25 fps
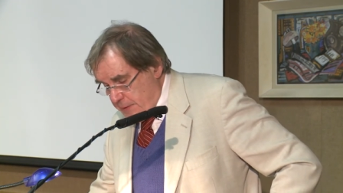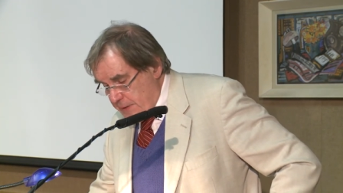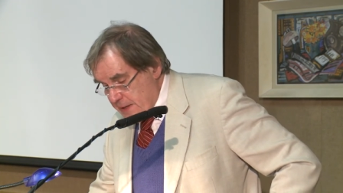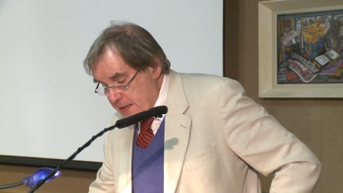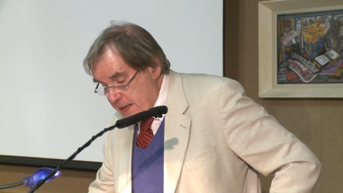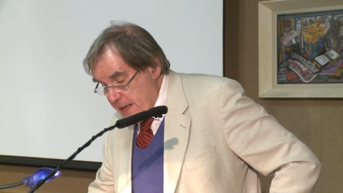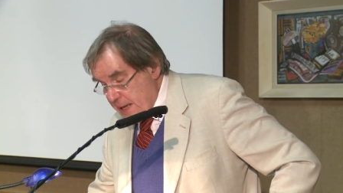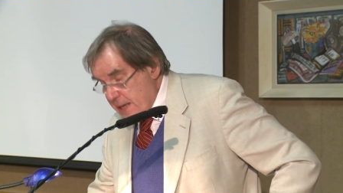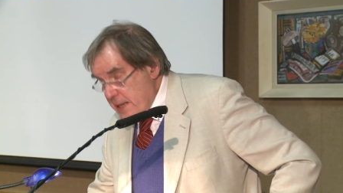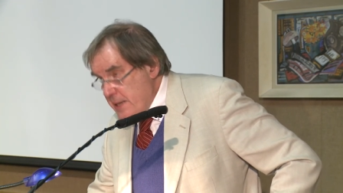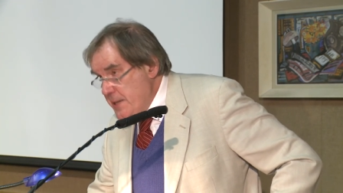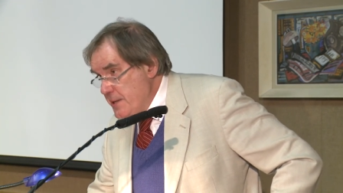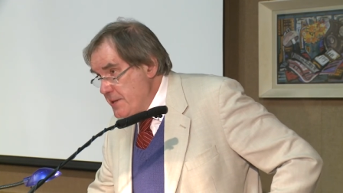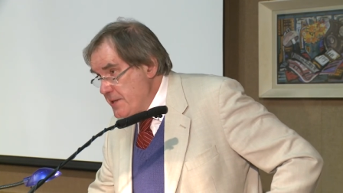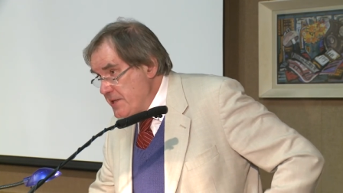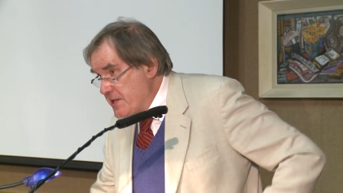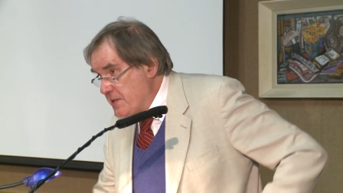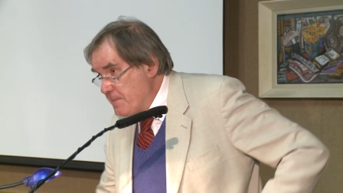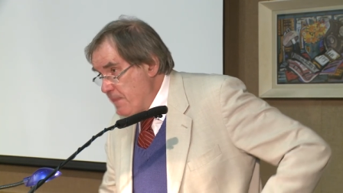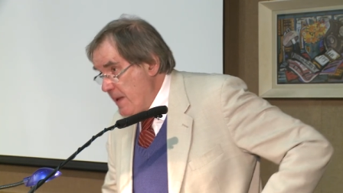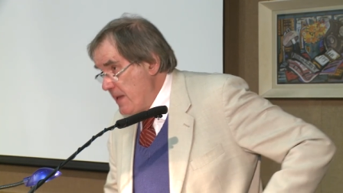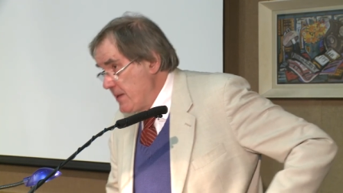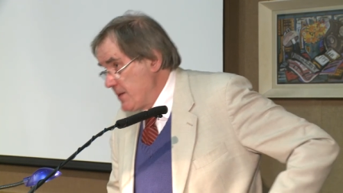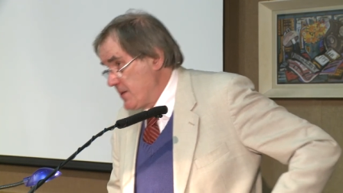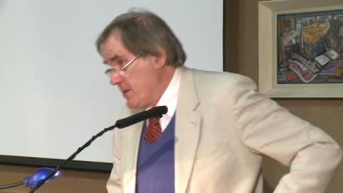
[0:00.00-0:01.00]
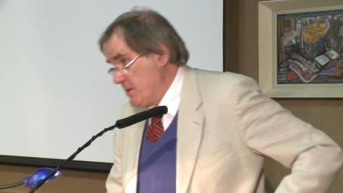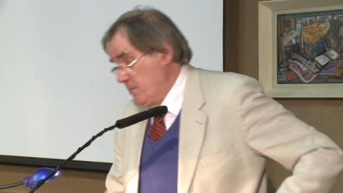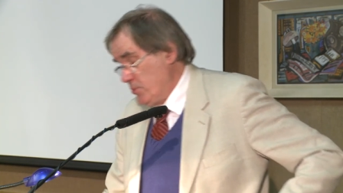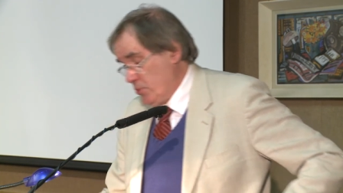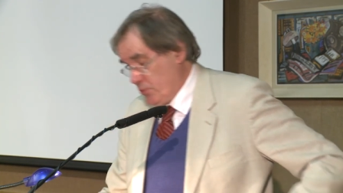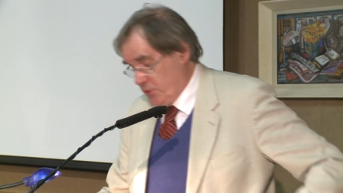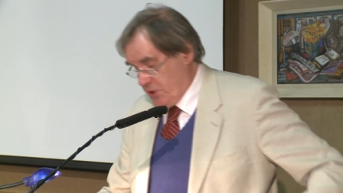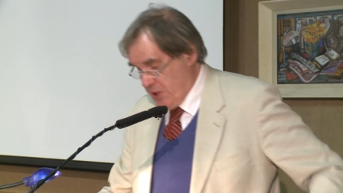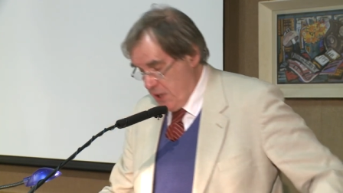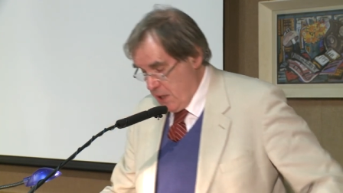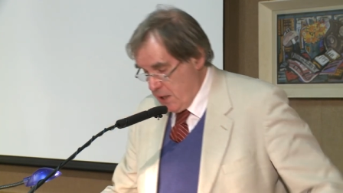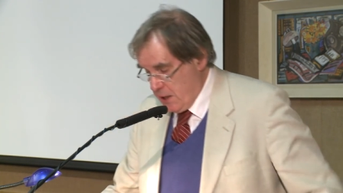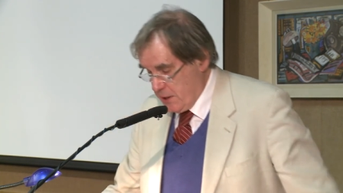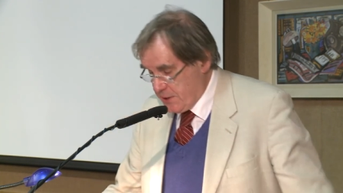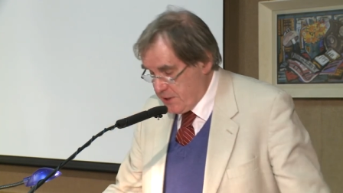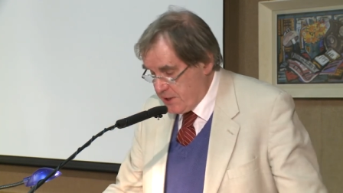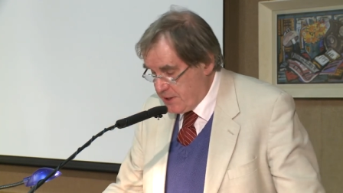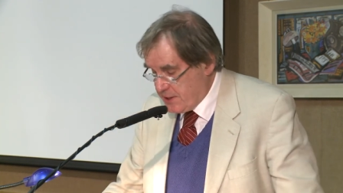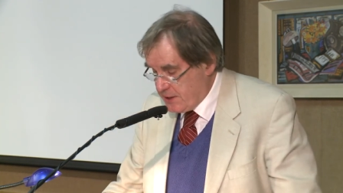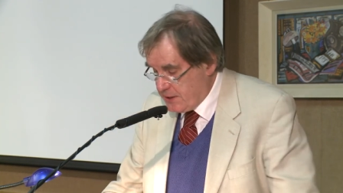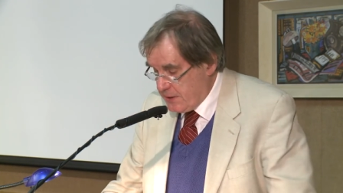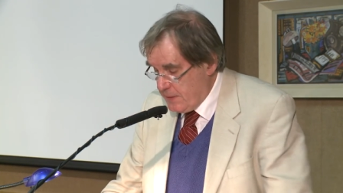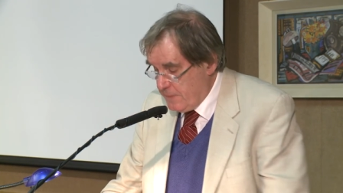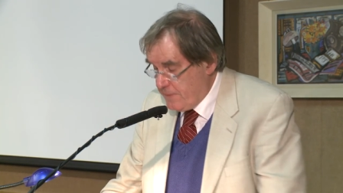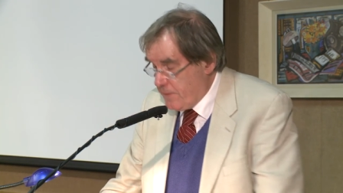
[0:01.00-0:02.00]
the indispensable
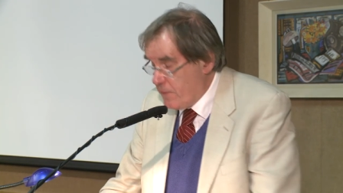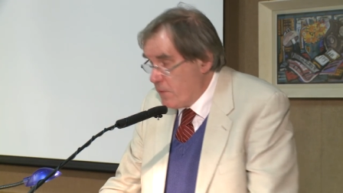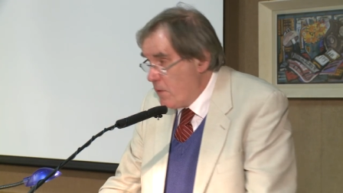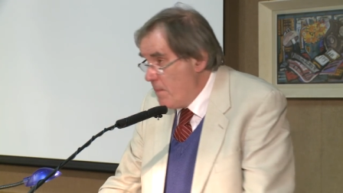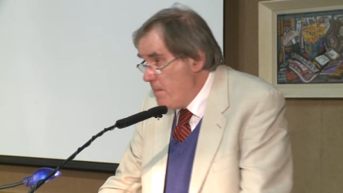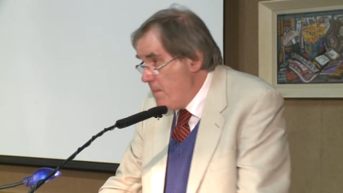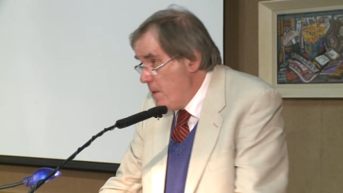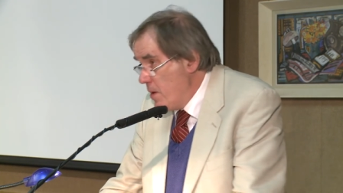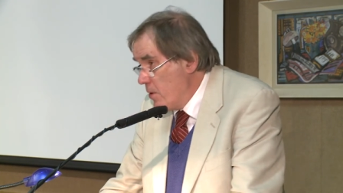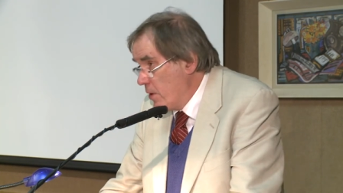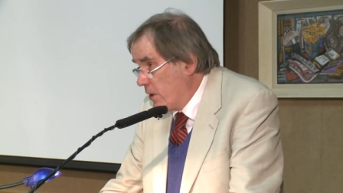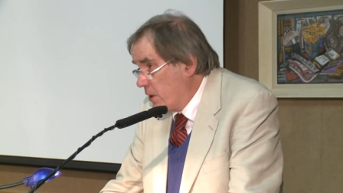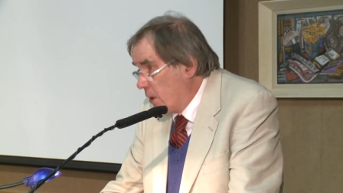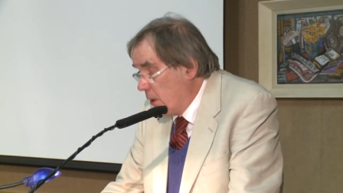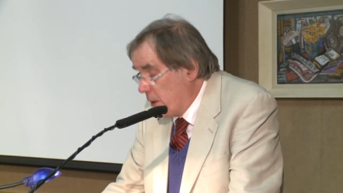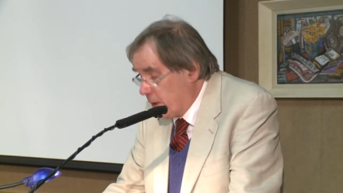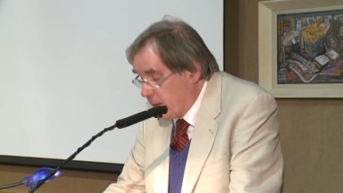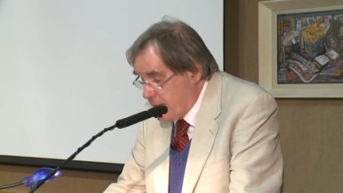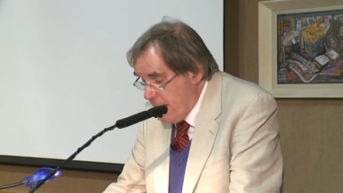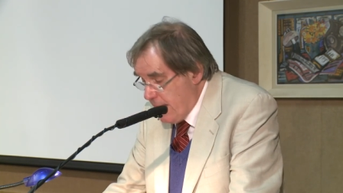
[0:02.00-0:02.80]
task for a miracle